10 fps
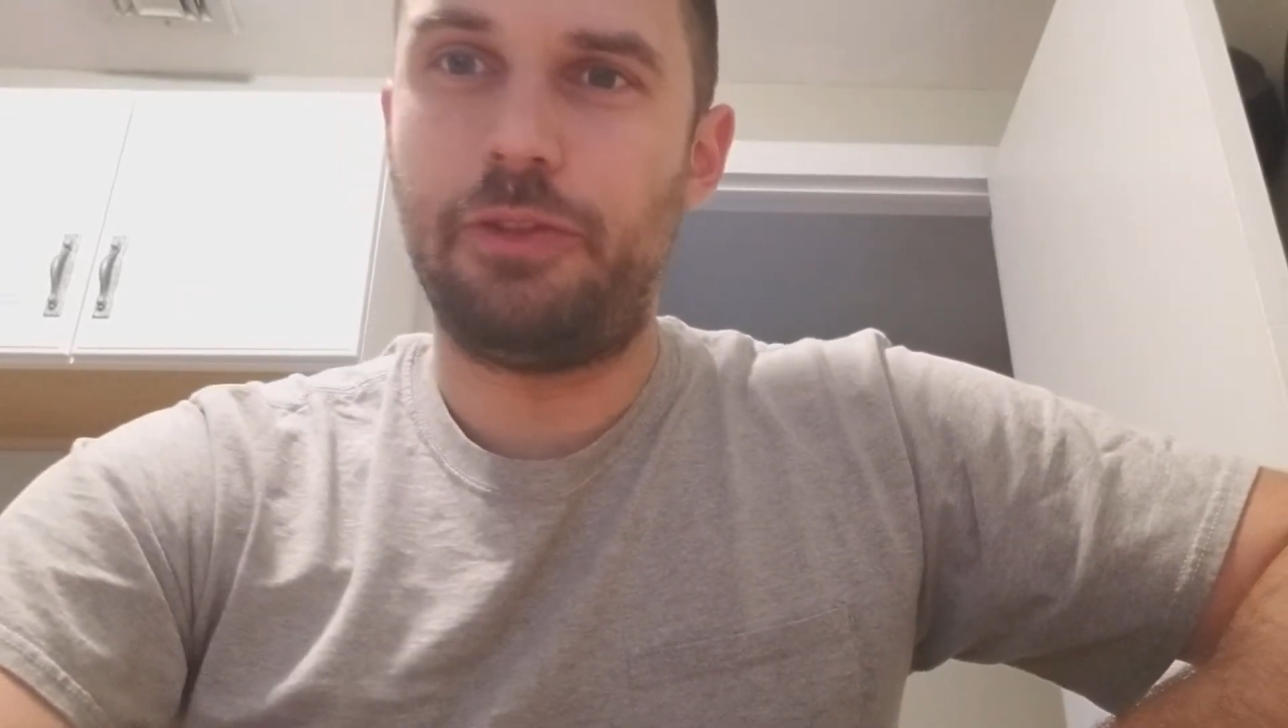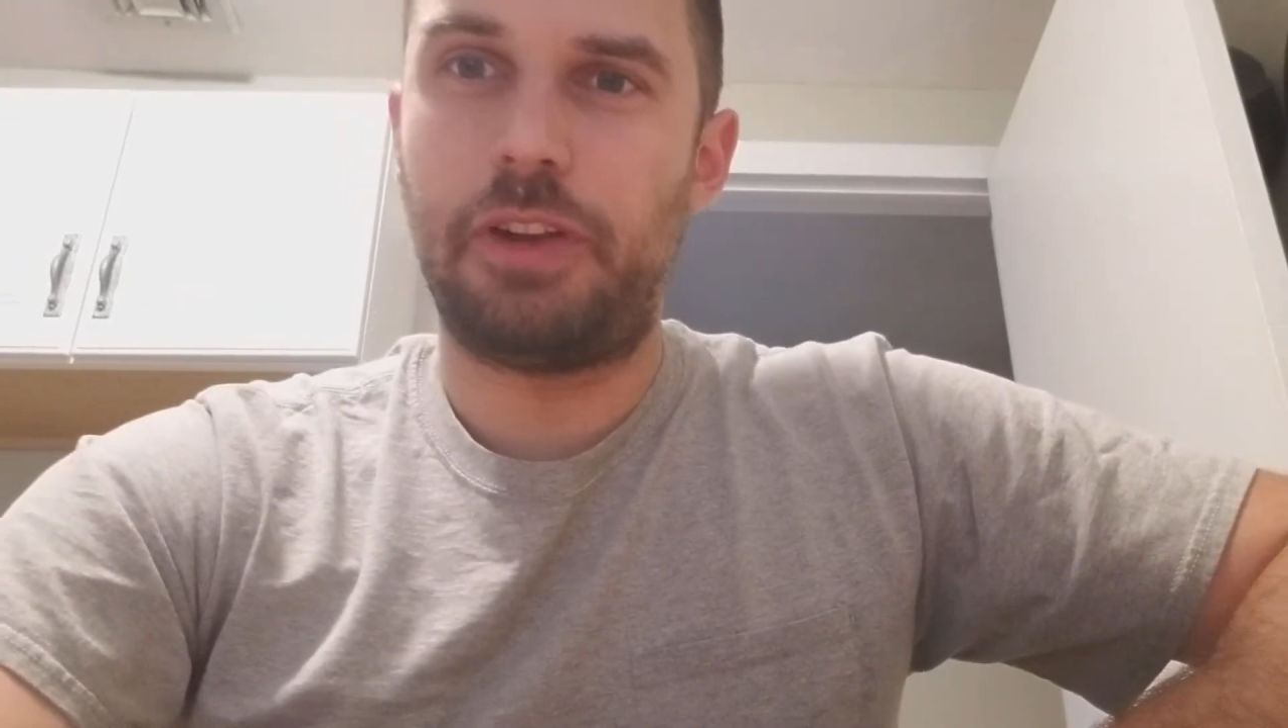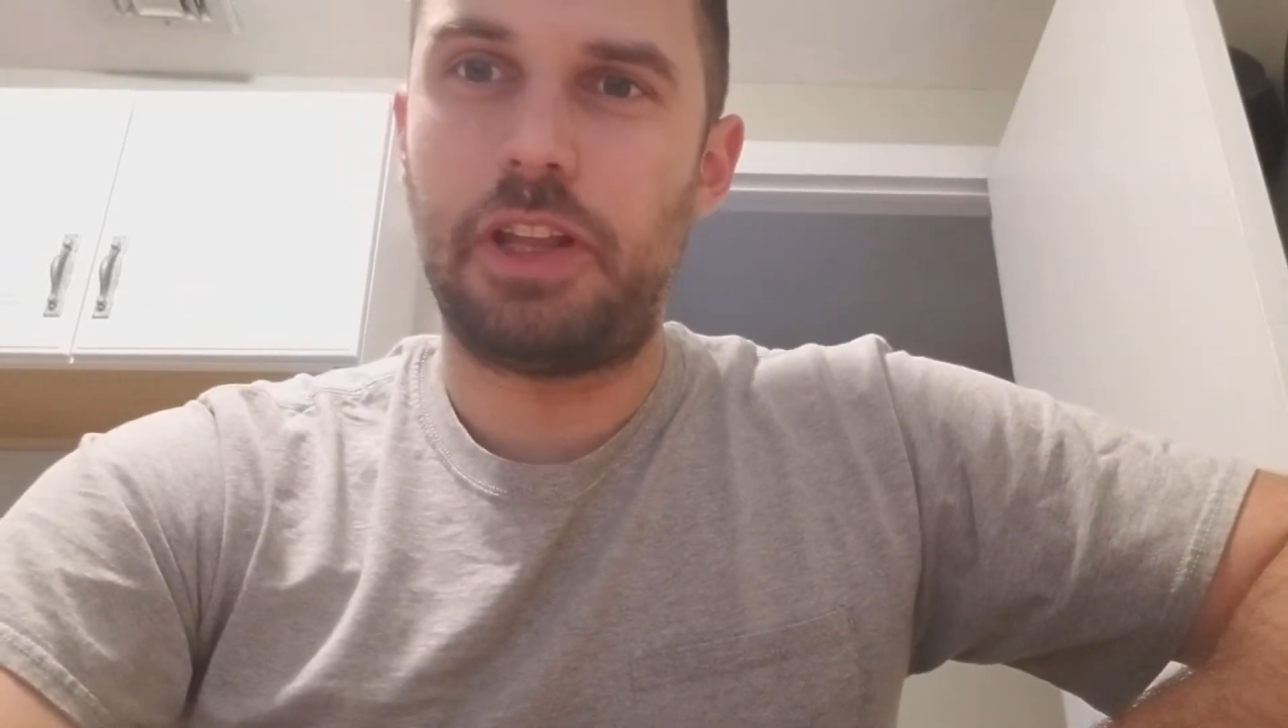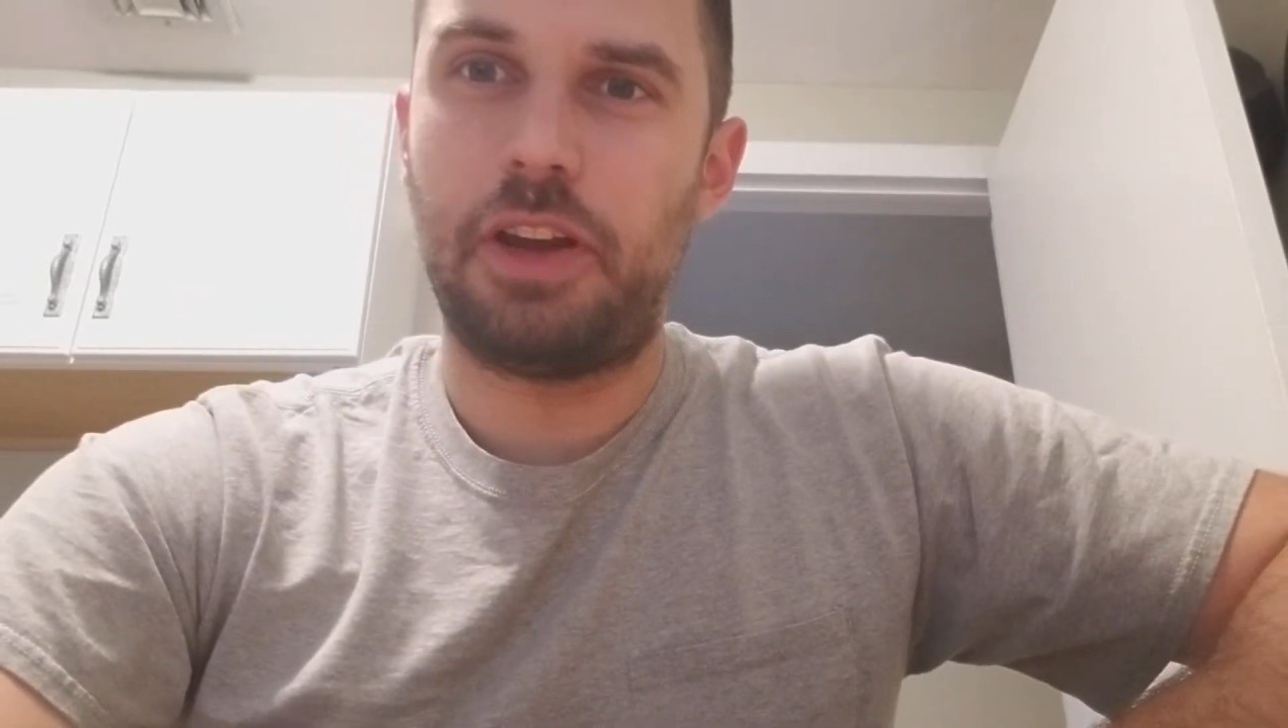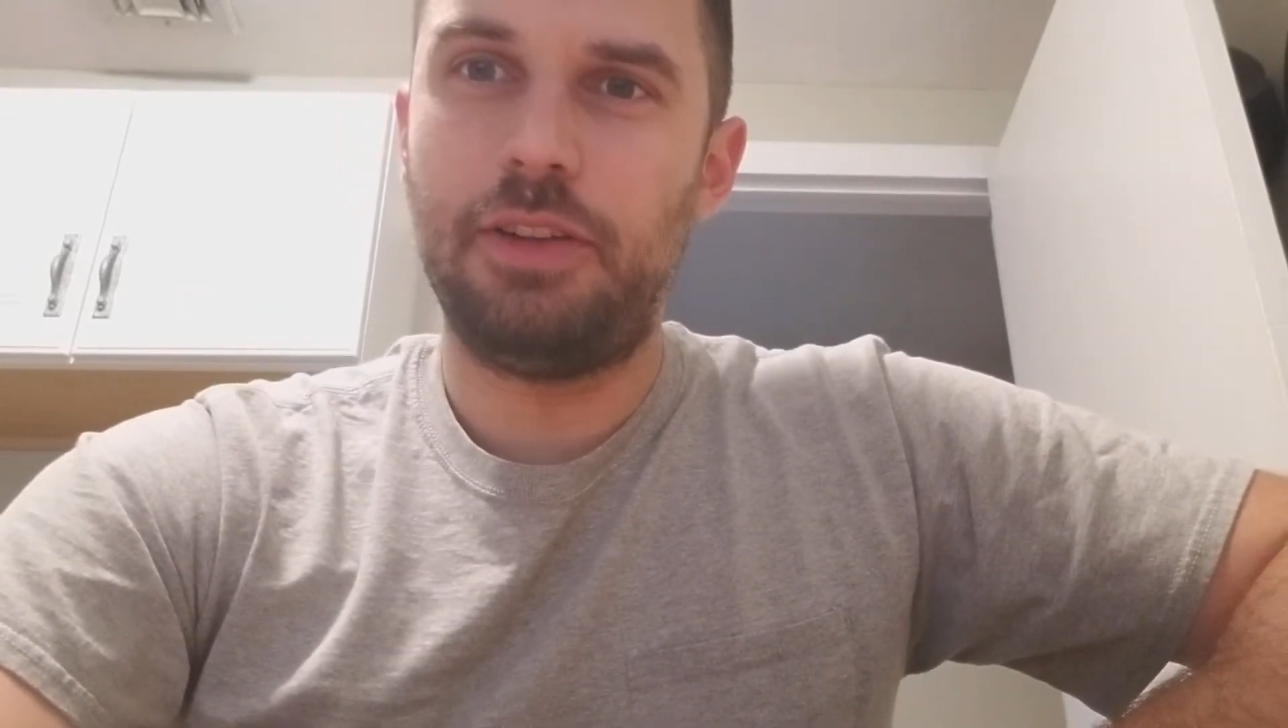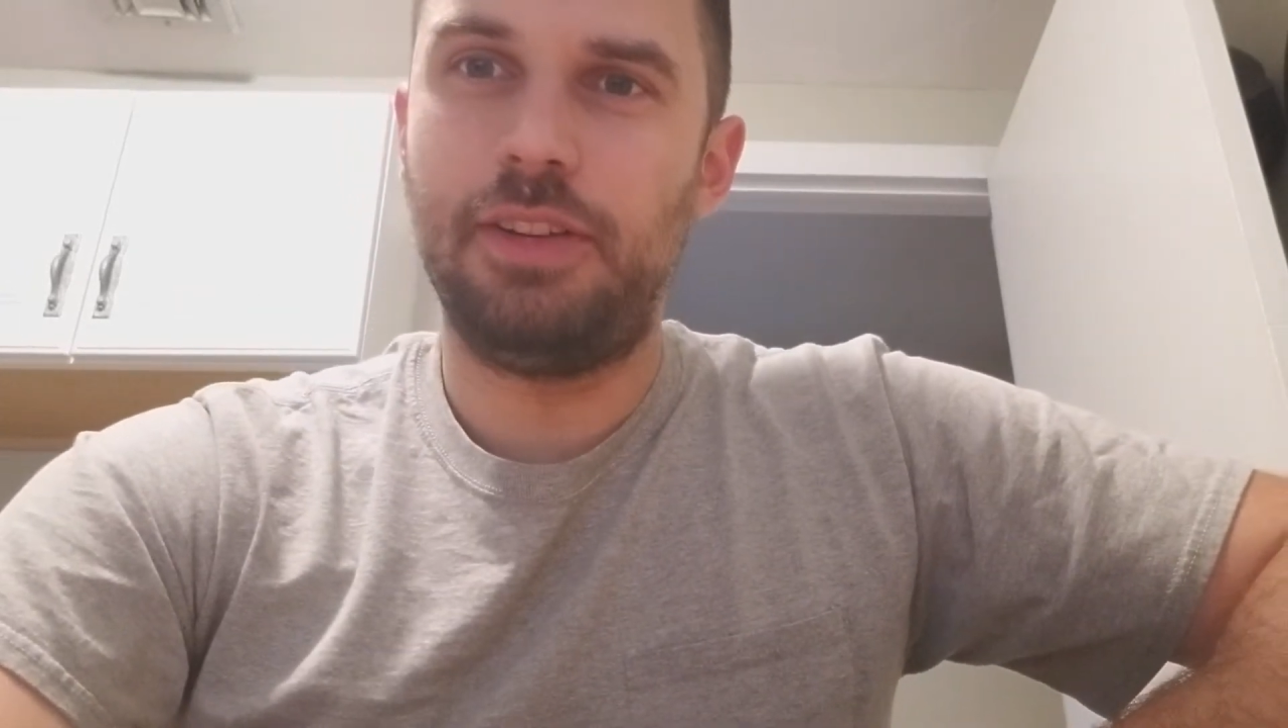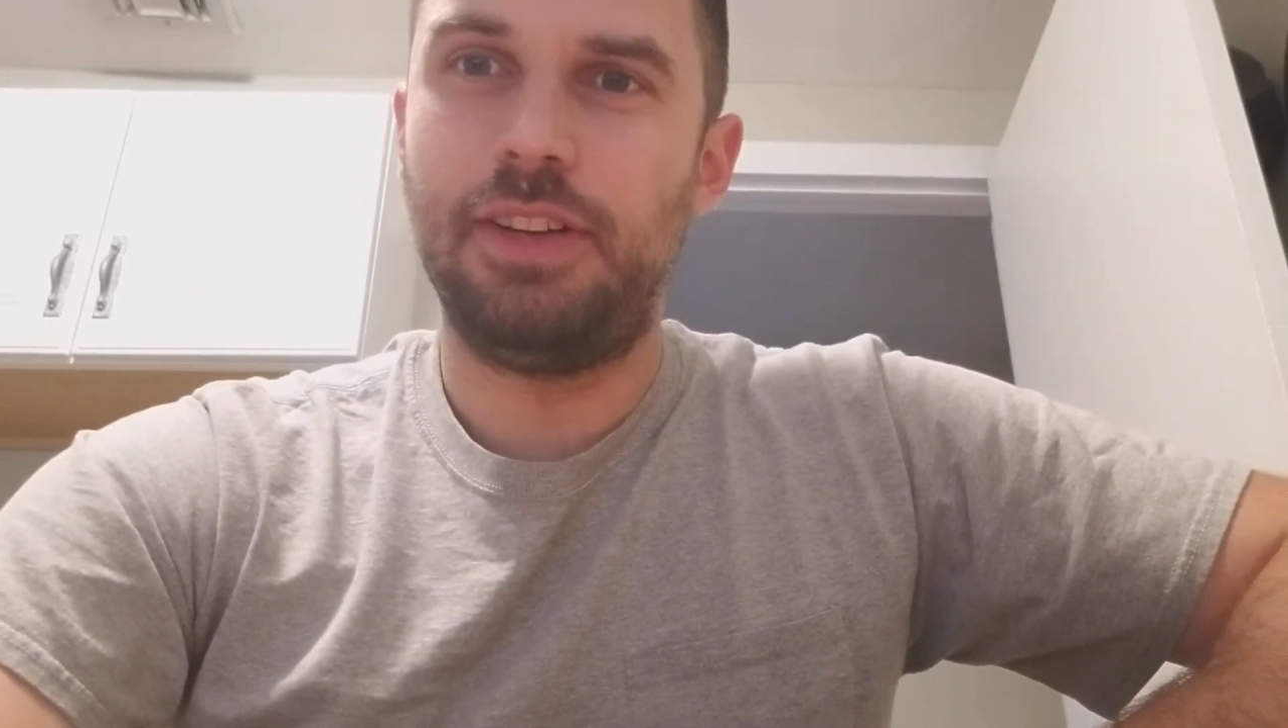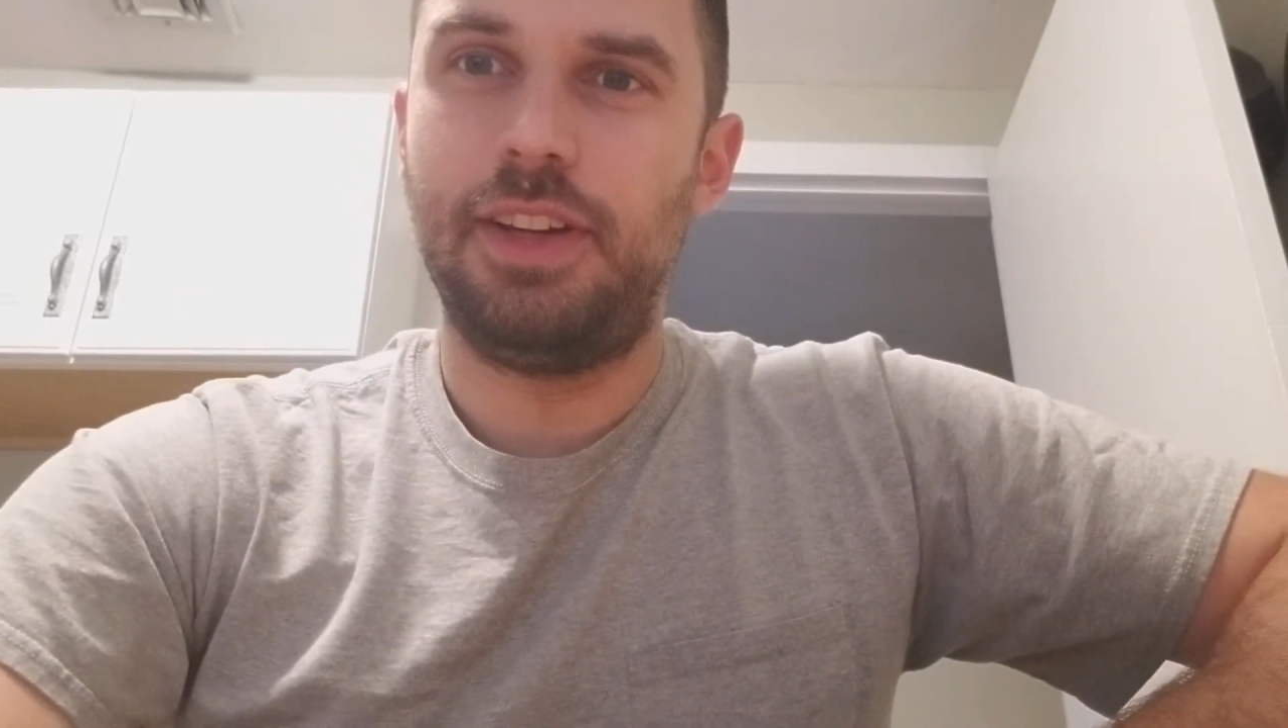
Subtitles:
video.